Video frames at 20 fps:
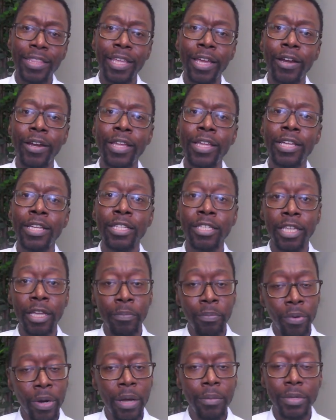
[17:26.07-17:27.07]
there is a
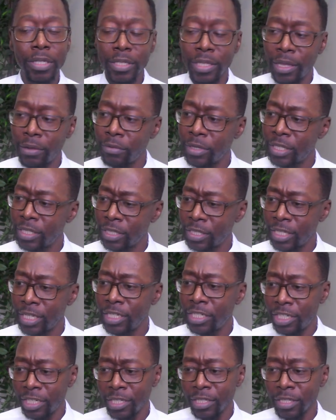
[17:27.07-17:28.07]
promise that we see
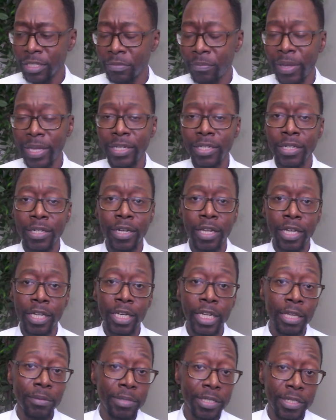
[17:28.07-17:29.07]
Jesus make to
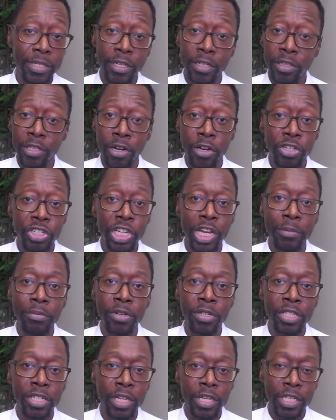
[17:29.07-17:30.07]
Nicodemus in the 3rd
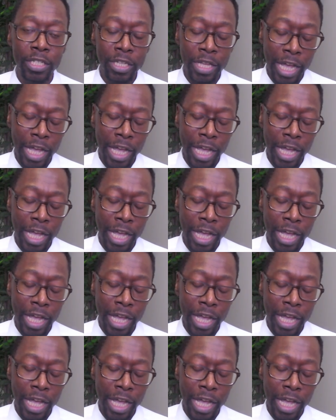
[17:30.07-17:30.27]
chapter of John's